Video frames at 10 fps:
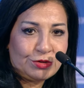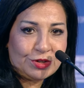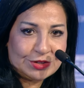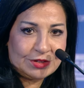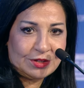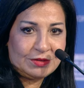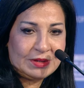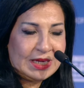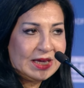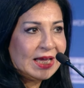cost.
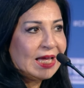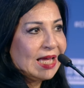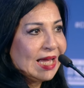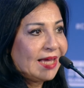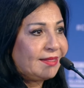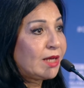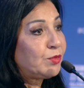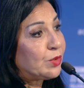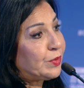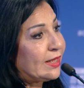And then
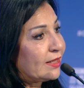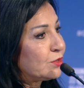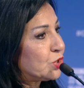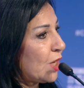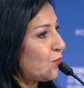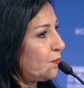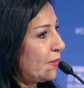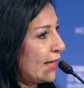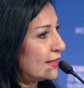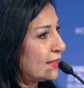when we get into our
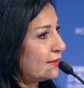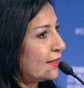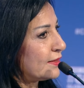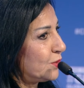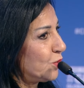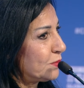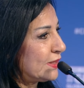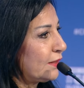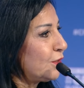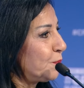banks and assume
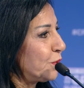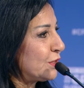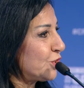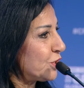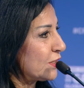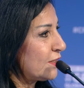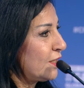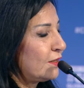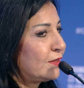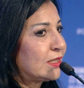senior positions,
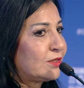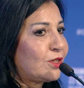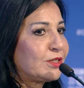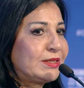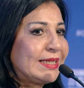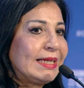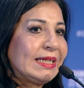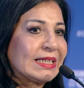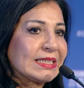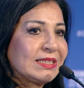they start
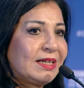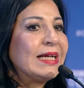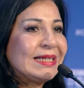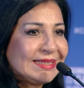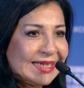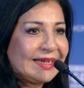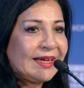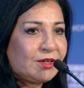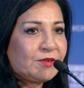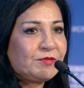telling us, take
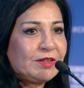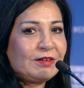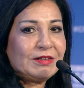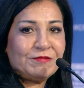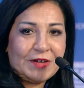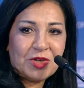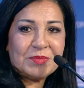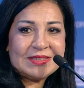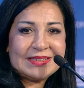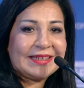care of the
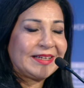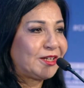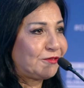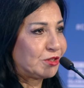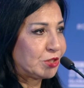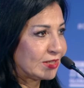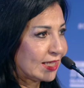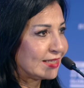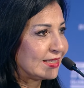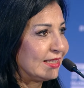environment, take care of the
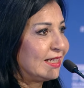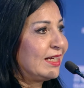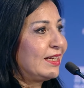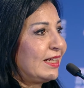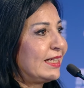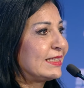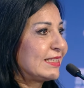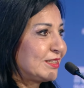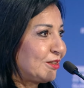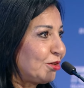society.
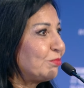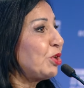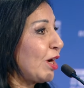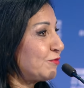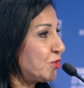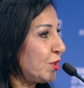It's, you have to